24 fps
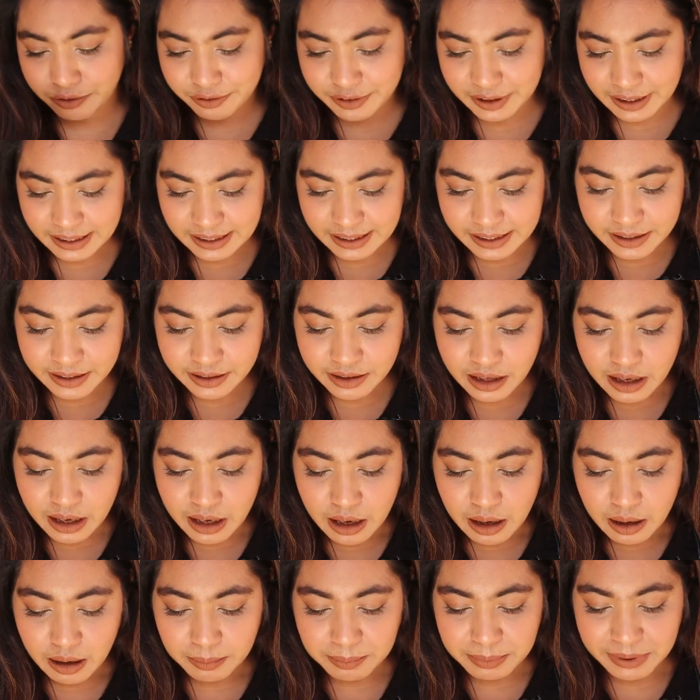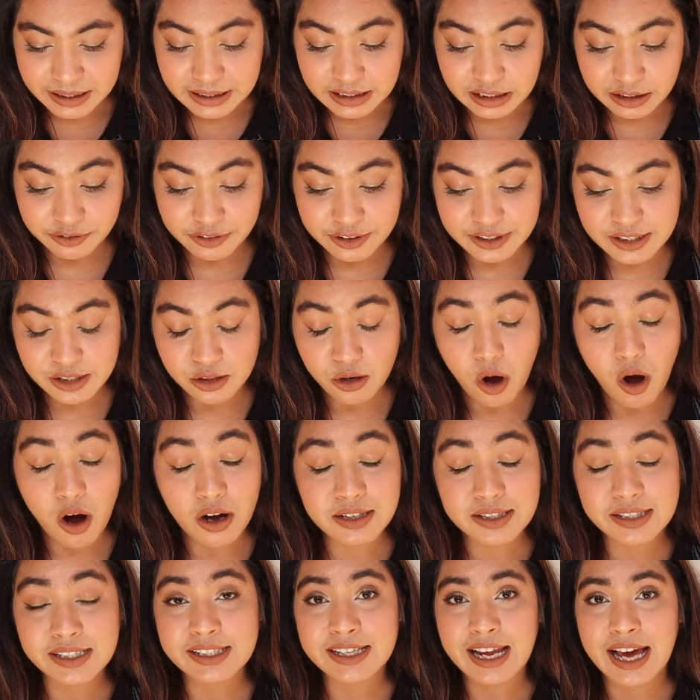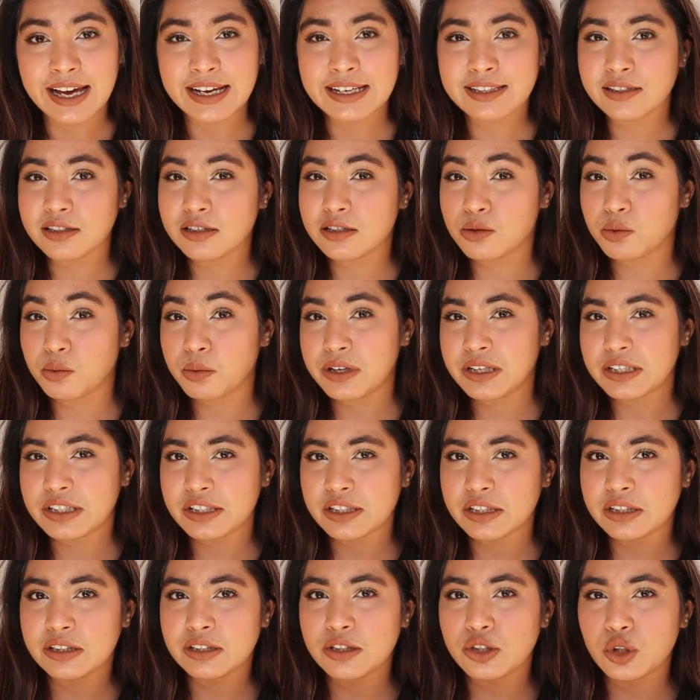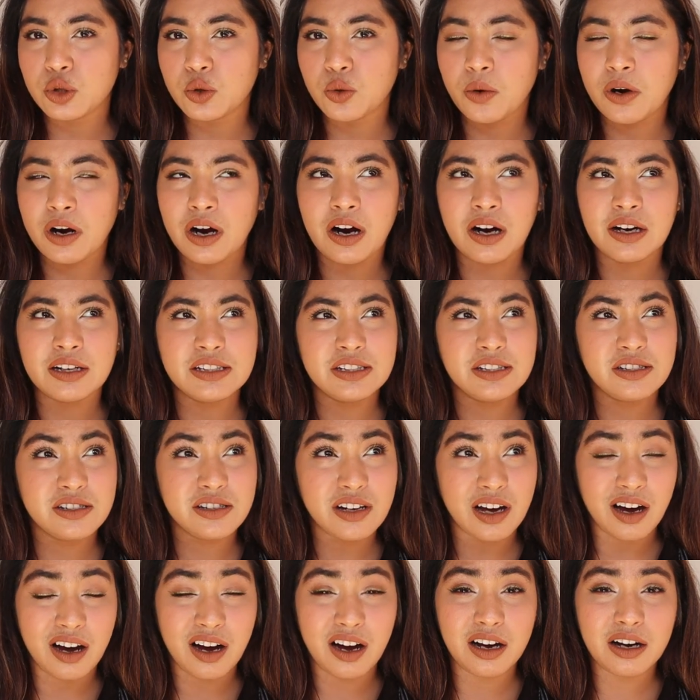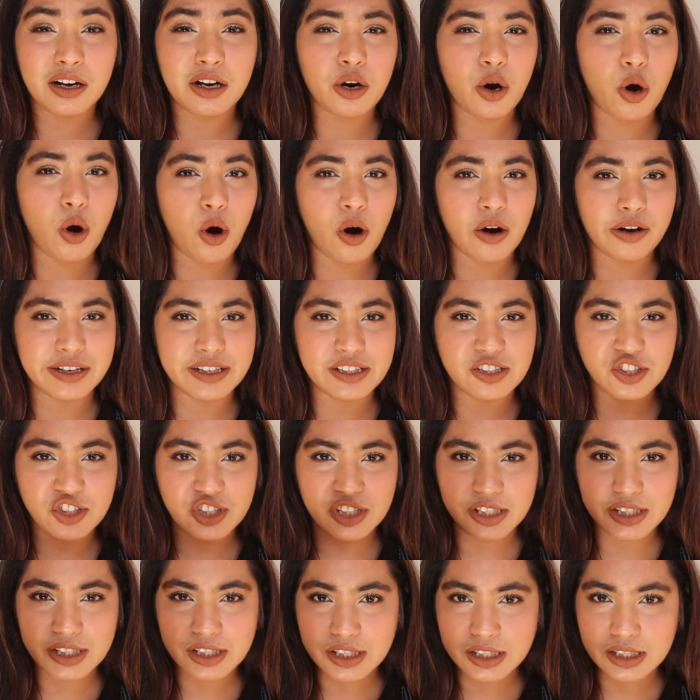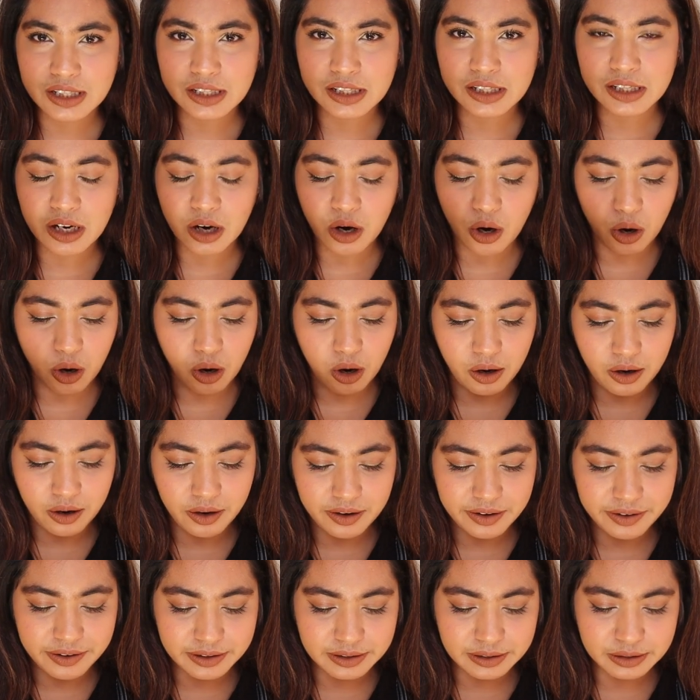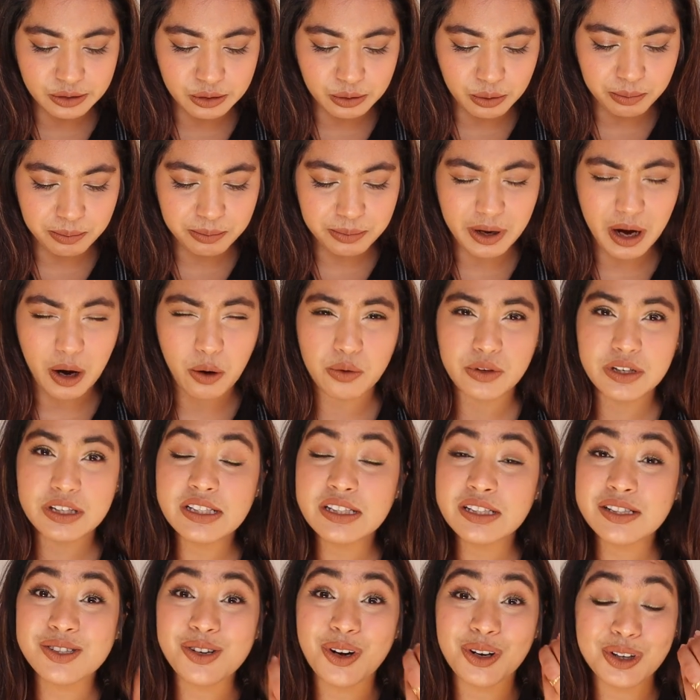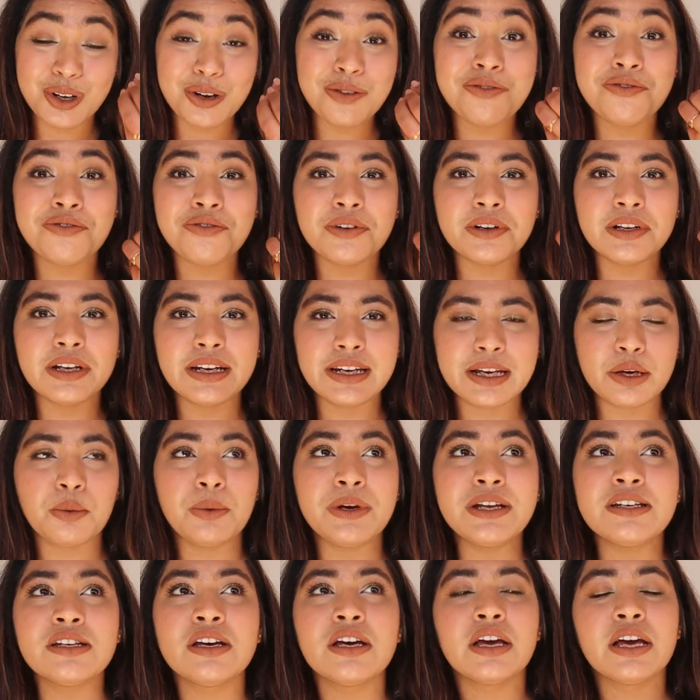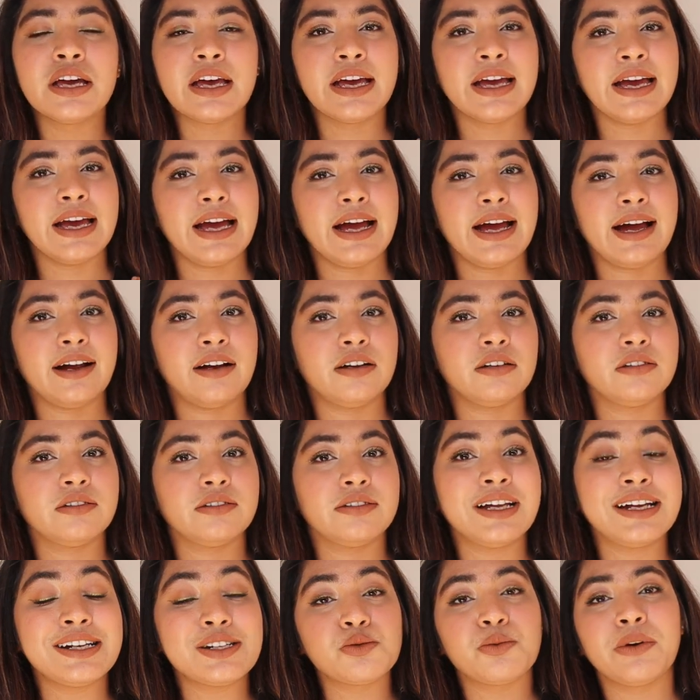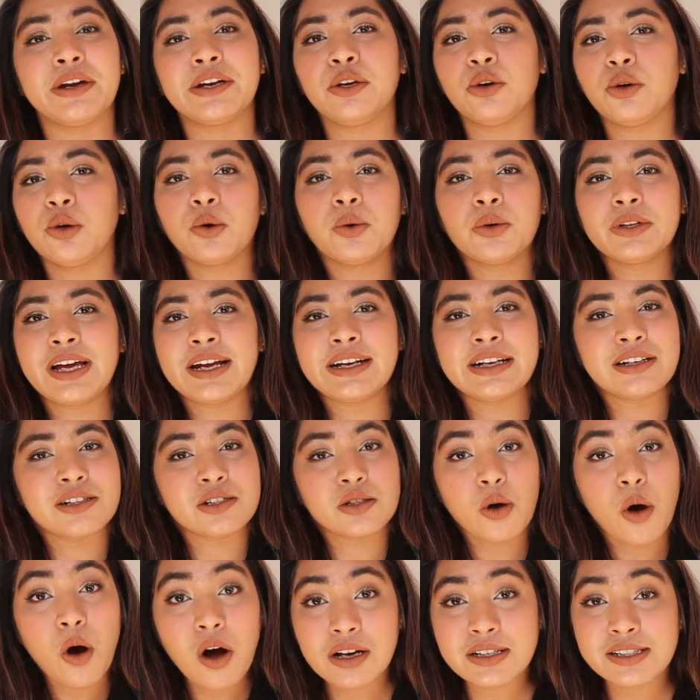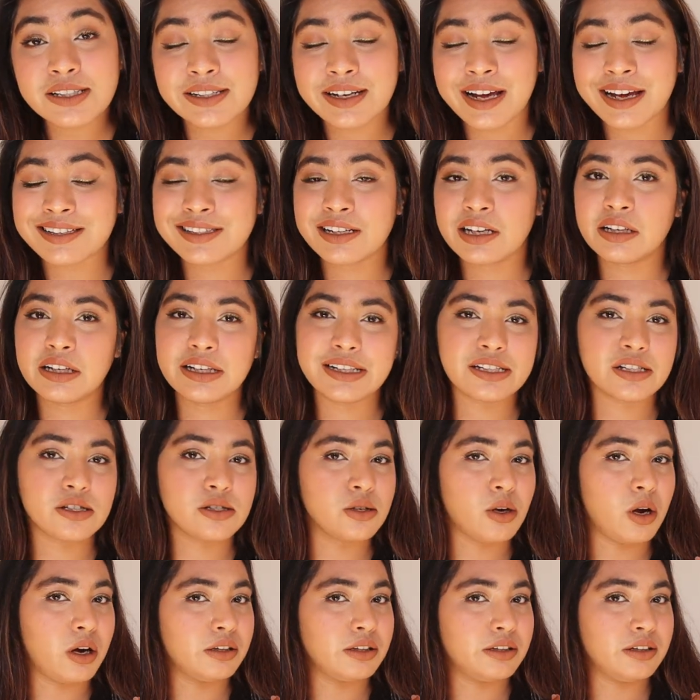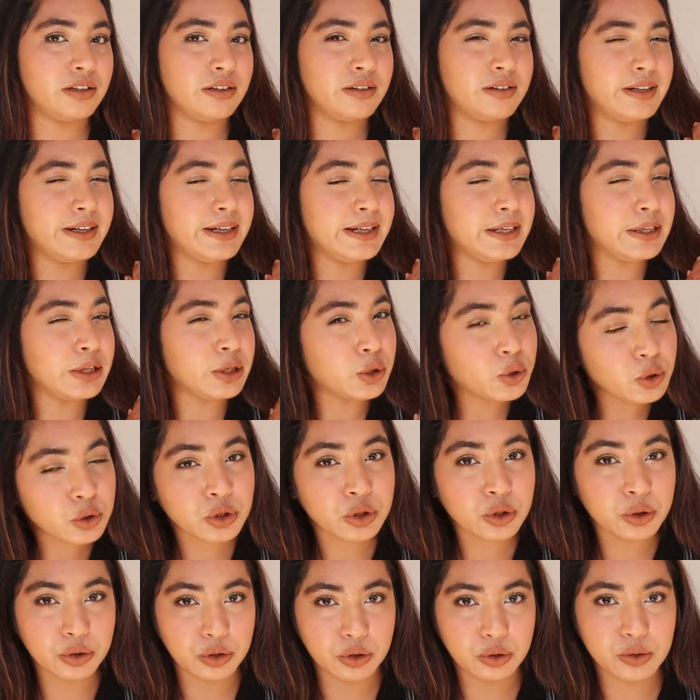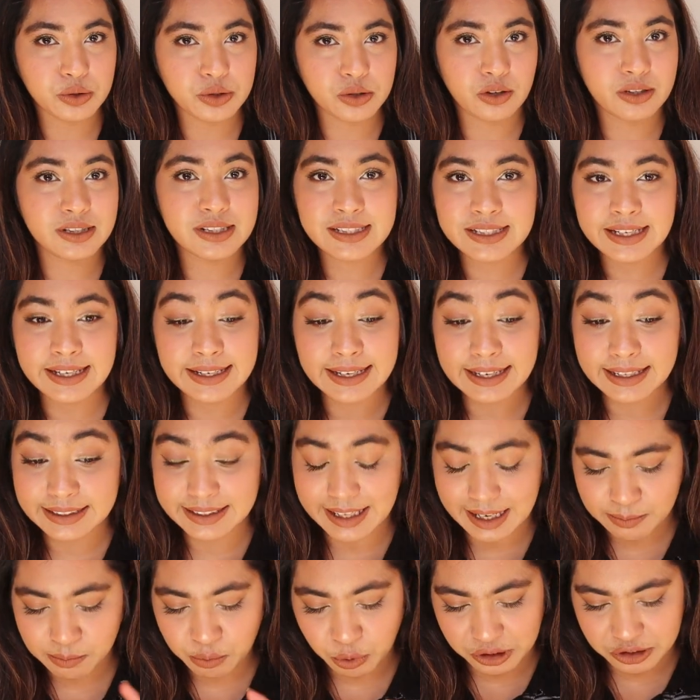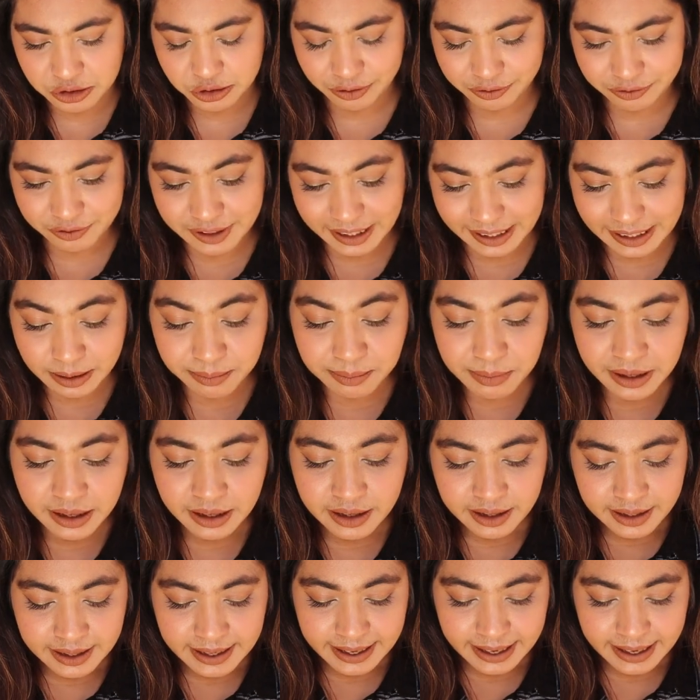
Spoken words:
of color, but if it's oxidized, it will turn to a dark orangish or brownish sort of liquid, and that's when you know that it's oxidized and it's not really good to use on skin at that point of time.